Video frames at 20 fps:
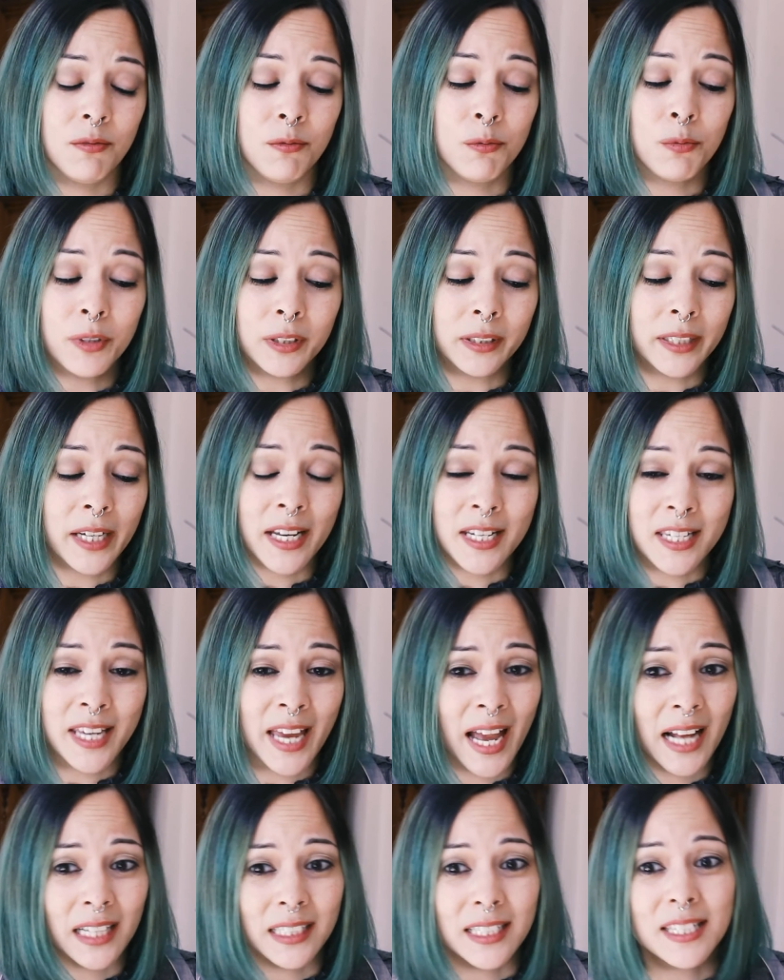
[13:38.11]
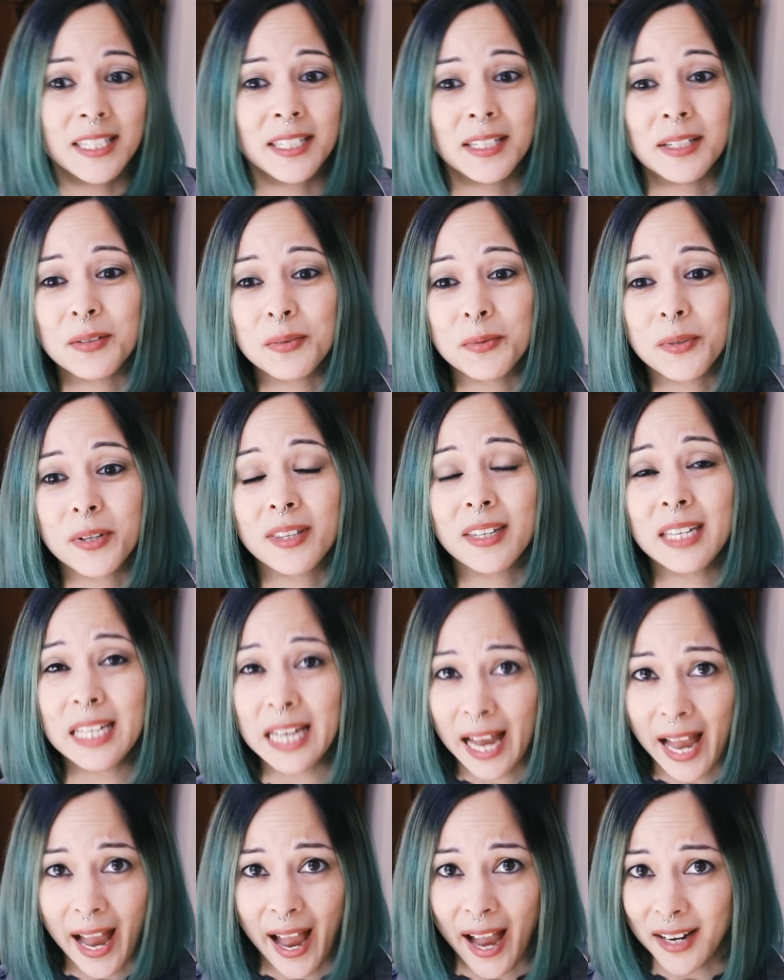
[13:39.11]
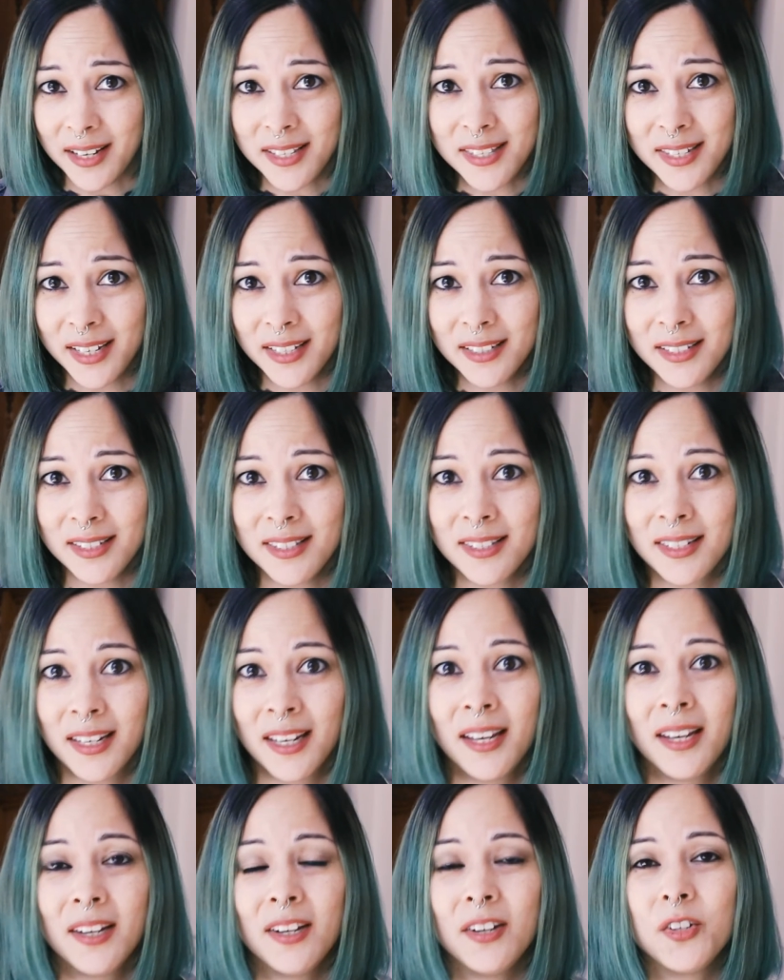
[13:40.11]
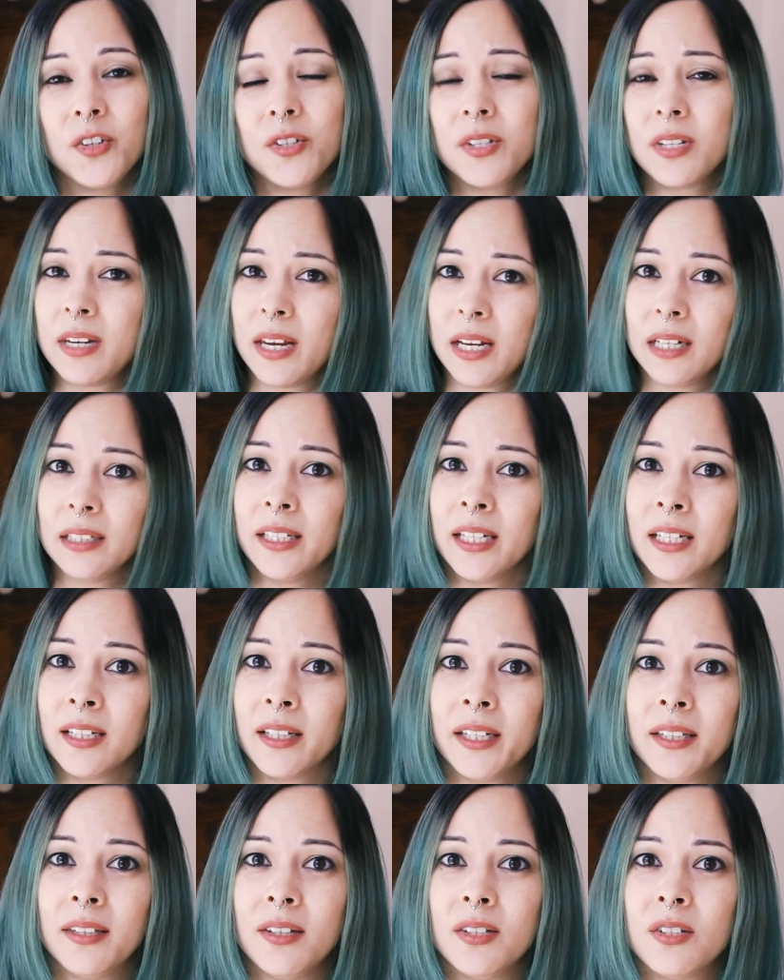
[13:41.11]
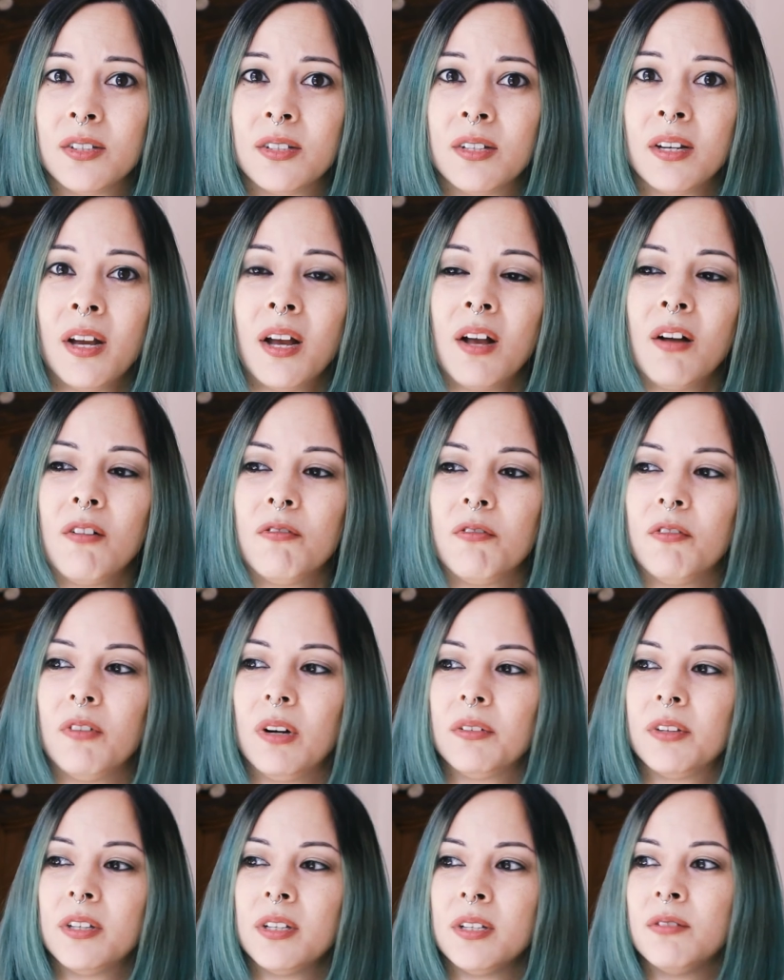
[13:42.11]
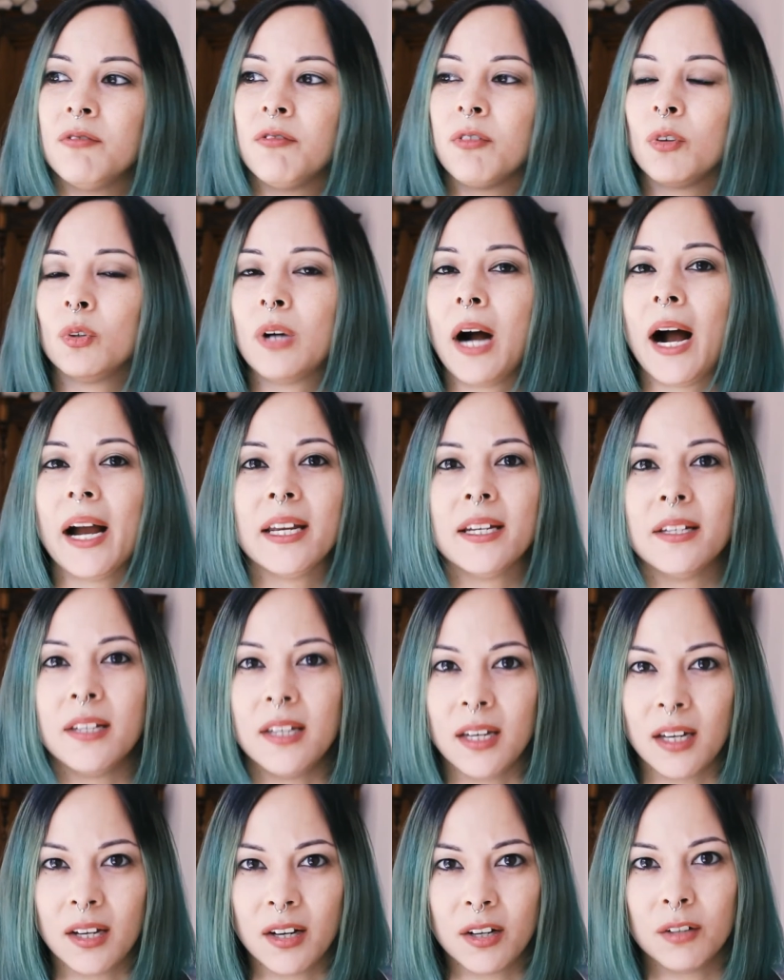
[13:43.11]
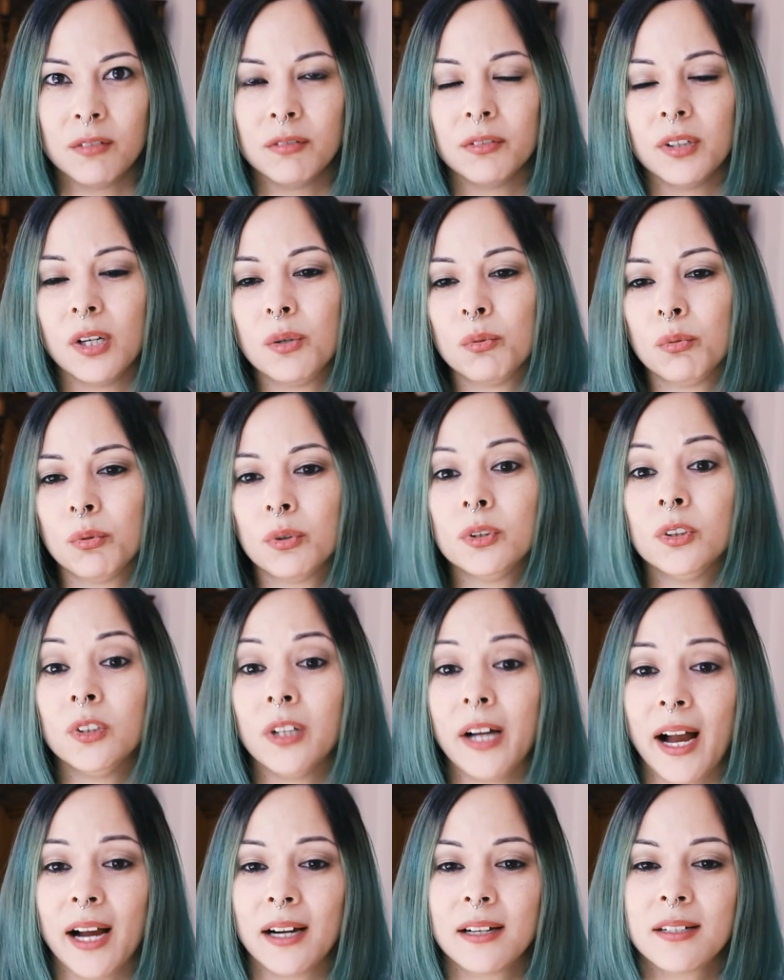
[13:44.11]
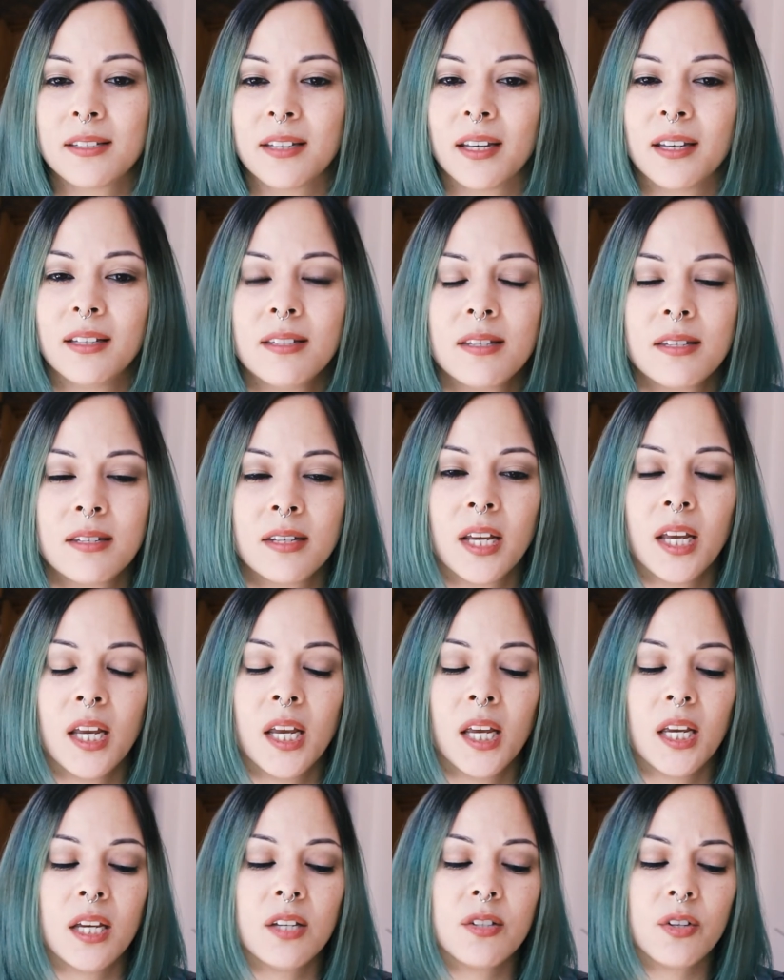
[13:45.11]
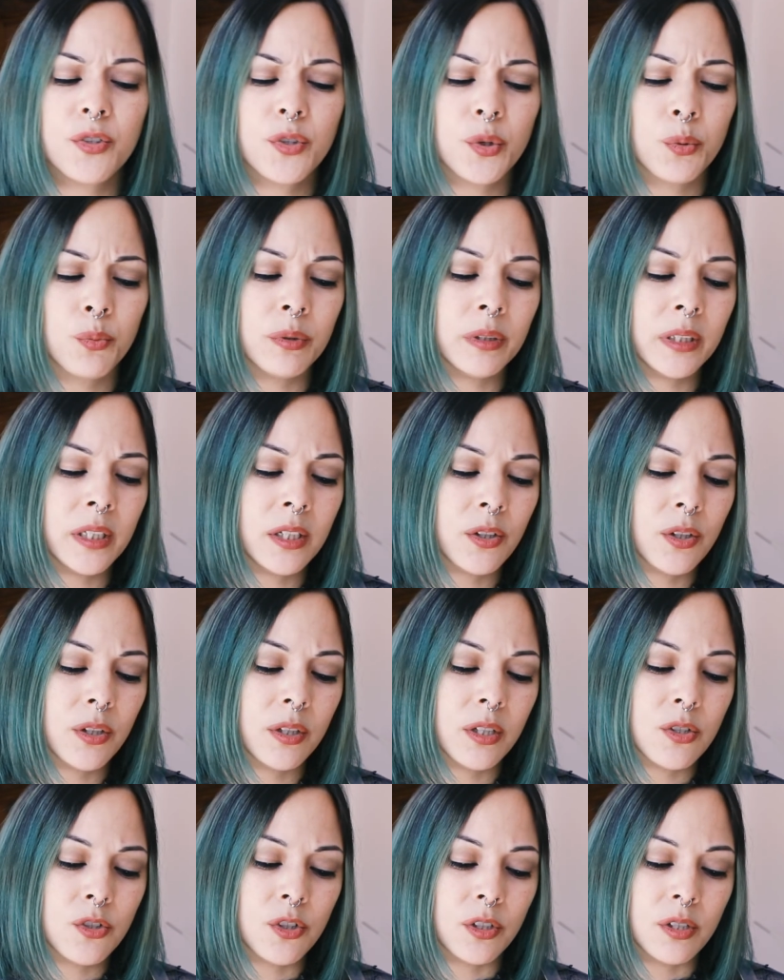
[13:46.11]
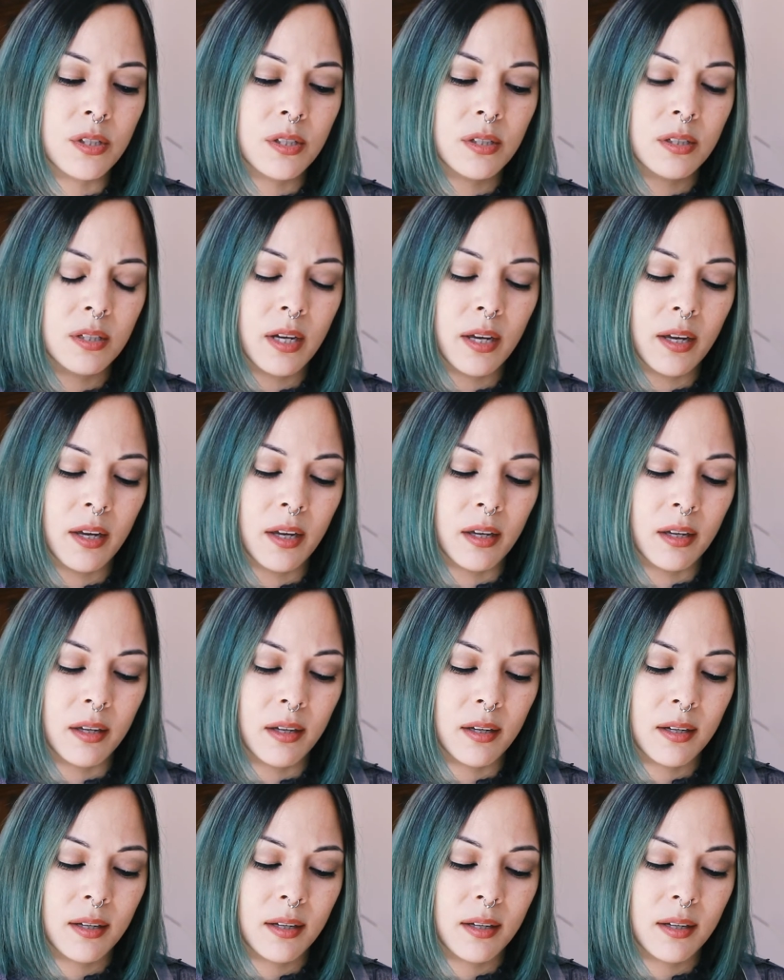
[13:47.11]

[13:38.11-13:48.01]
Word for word: really talented with accents. He's just nailing like these, this variety of uh, rural accents. He's also really good at just uh,